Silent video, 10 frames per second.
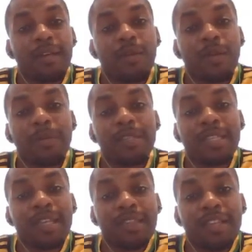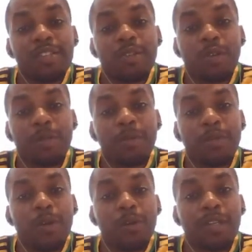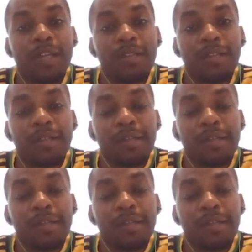What percentage do you put down to that?